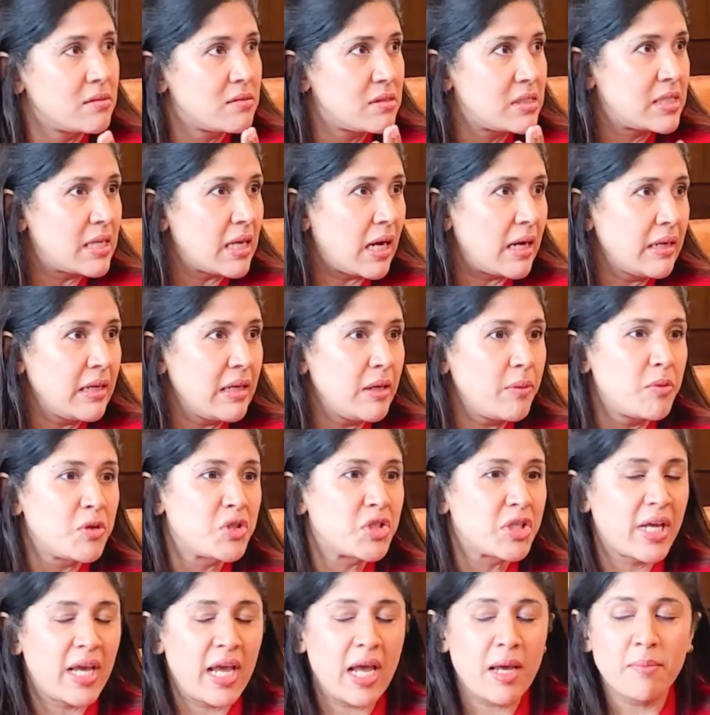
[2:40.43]
study
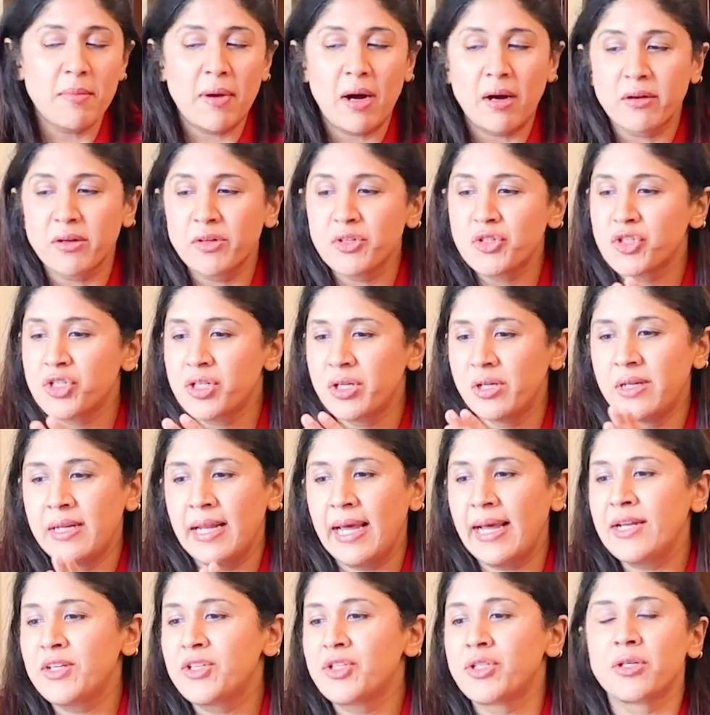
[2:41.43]
which came out in
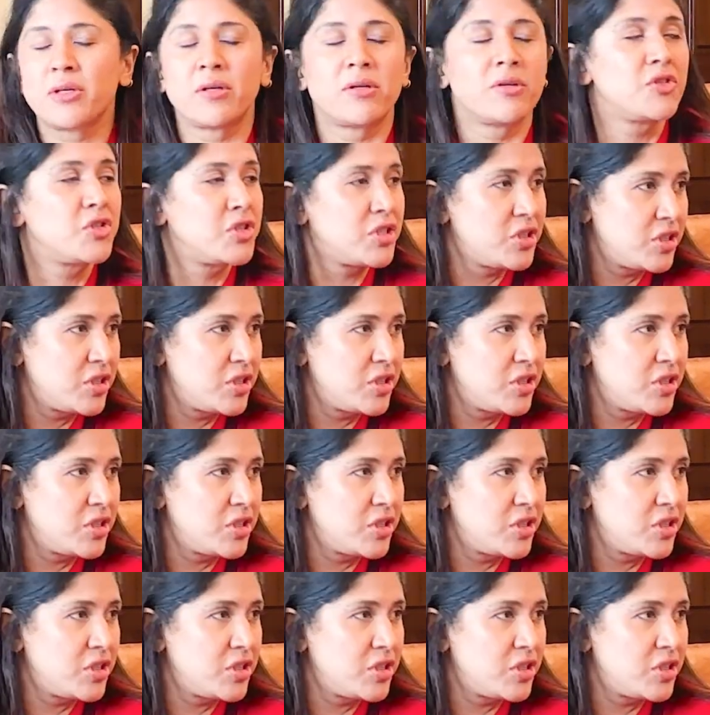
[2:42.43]
Nature